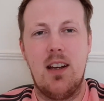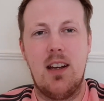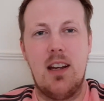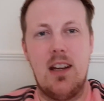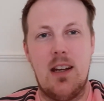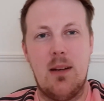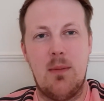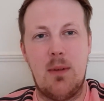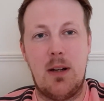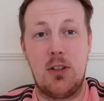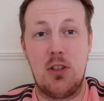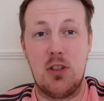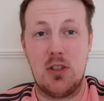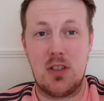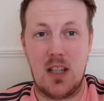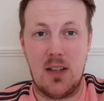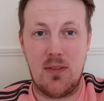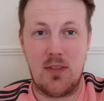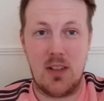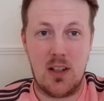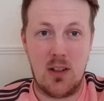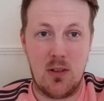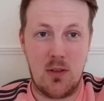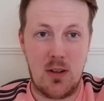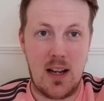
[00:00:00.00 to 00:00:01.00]
I'll just
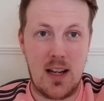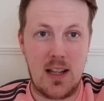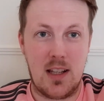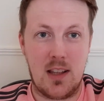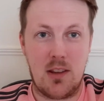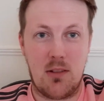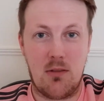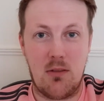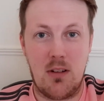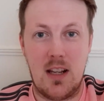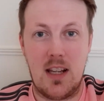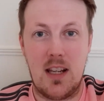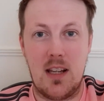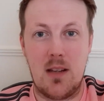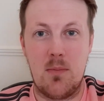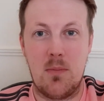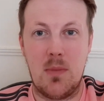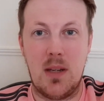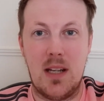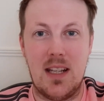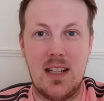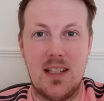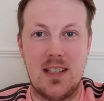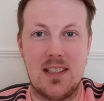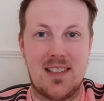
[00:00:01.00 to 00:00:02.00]
give you a
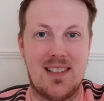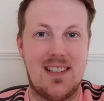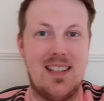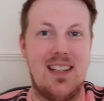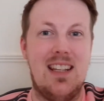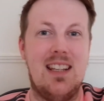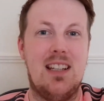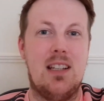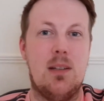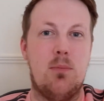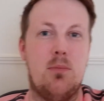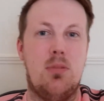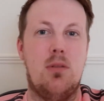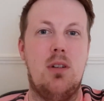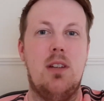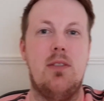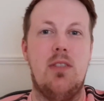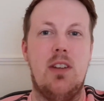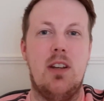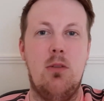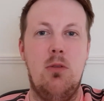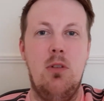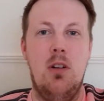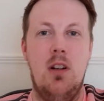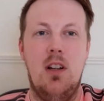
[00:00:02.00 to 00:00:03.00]
3-minute sneak
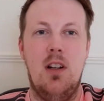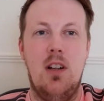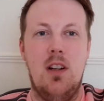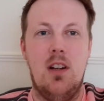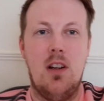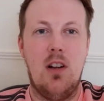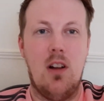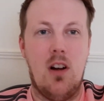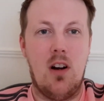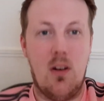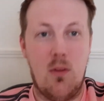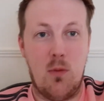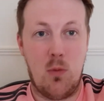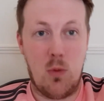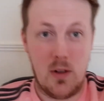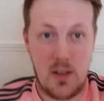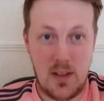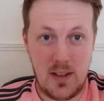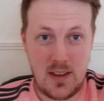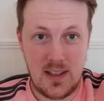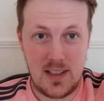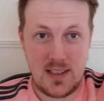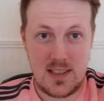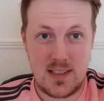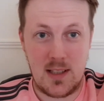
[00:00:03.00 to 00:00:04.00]
preview of one
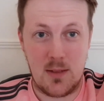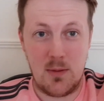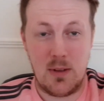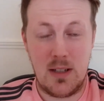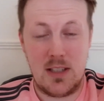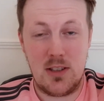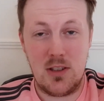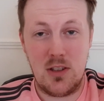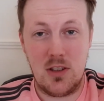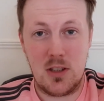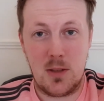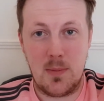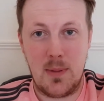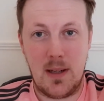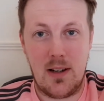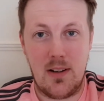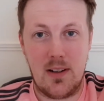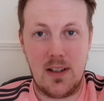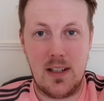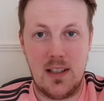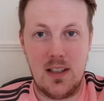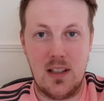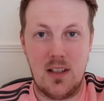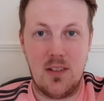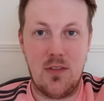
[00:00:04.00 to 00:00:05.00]
of the things that we talk
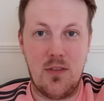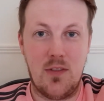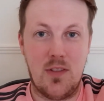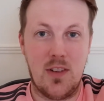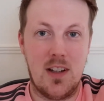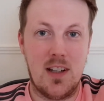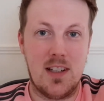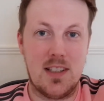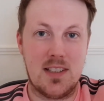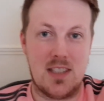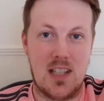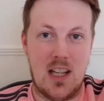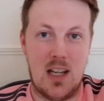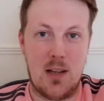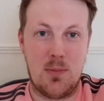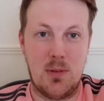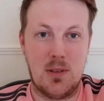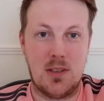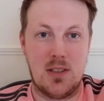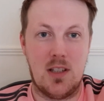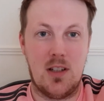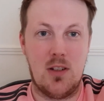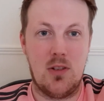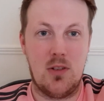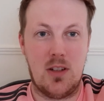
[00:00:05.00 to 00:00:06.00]
about in the first
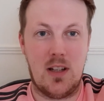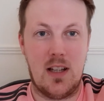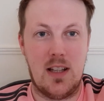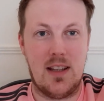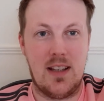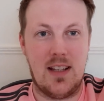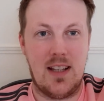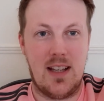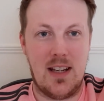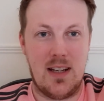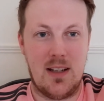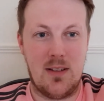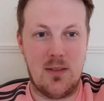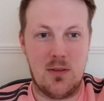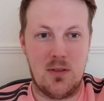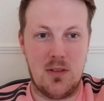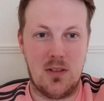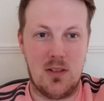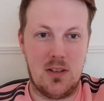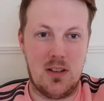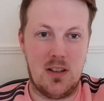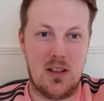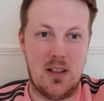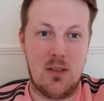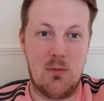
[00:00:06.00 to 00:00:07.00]
episode, and then
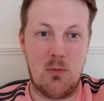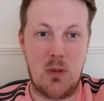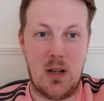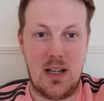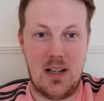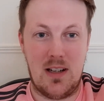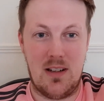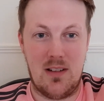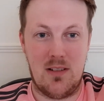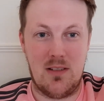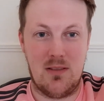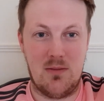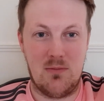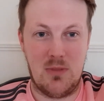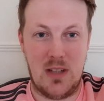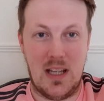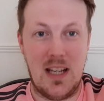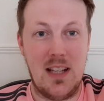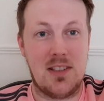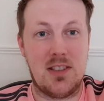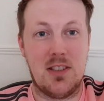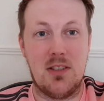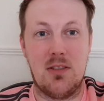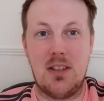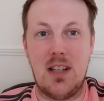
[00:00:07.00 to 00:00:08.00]
when we
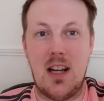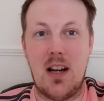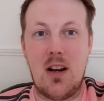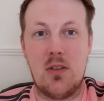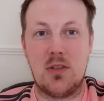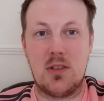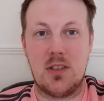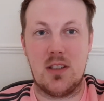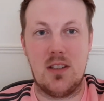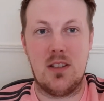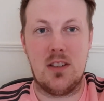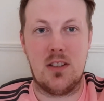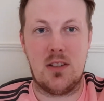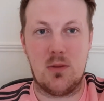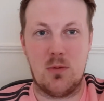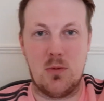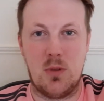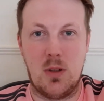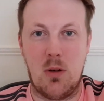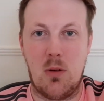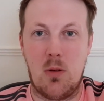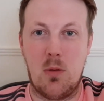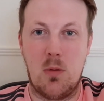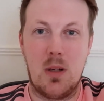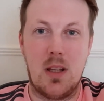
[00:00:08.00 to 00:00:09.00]
hit 2,000,
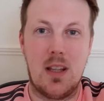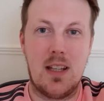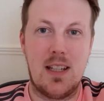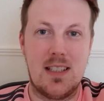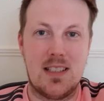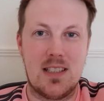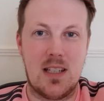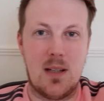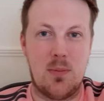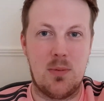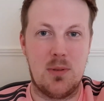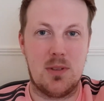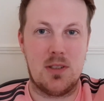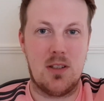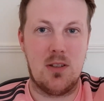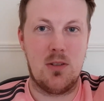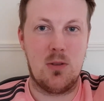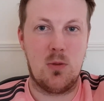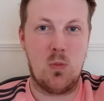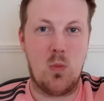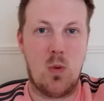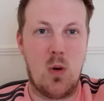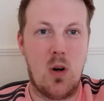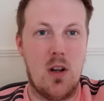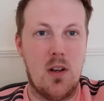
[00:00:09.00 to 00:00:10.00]
we will release
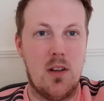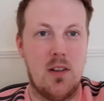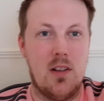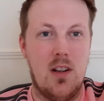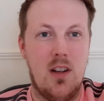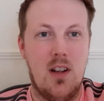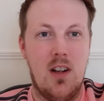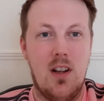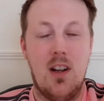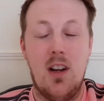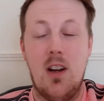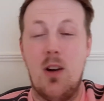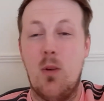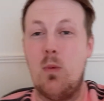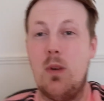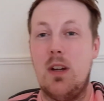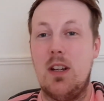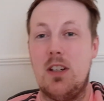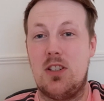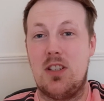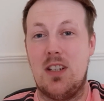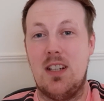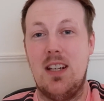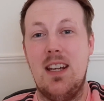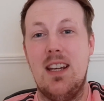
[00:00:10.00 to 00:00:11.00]
episode 1,
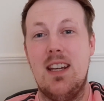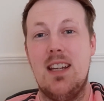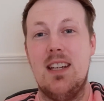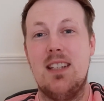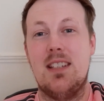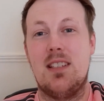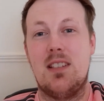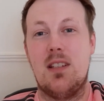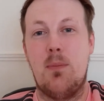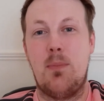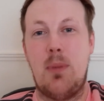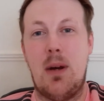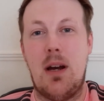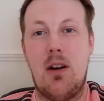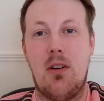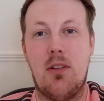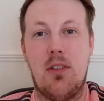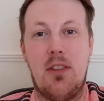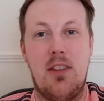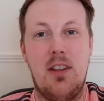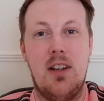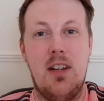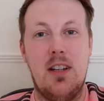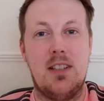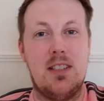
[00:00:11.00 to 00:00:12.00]
which is
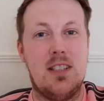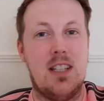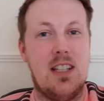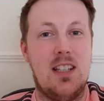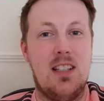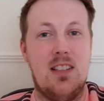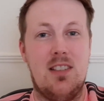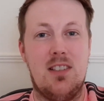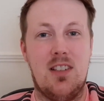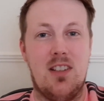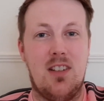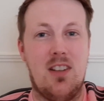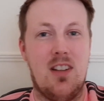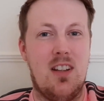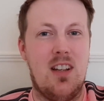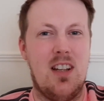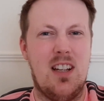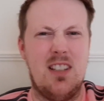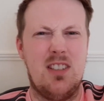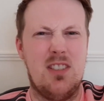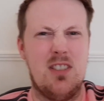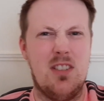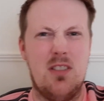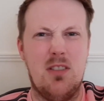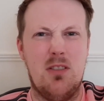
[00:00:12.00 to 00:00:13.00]
about 30 to
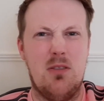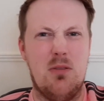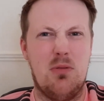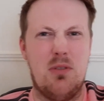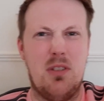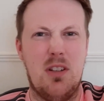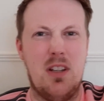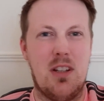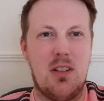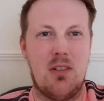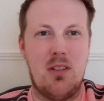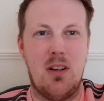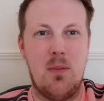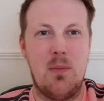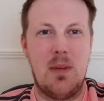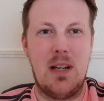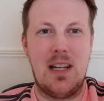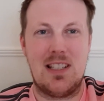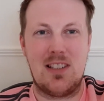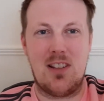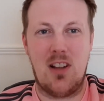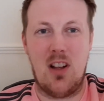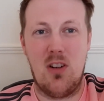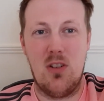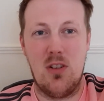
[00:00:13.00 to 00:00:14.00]
32, 33
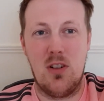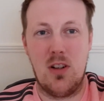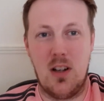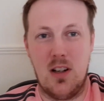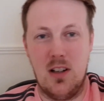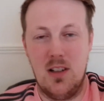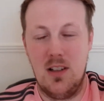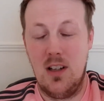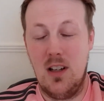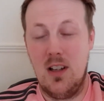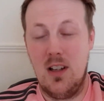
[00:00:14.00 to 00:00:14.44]
minutes long,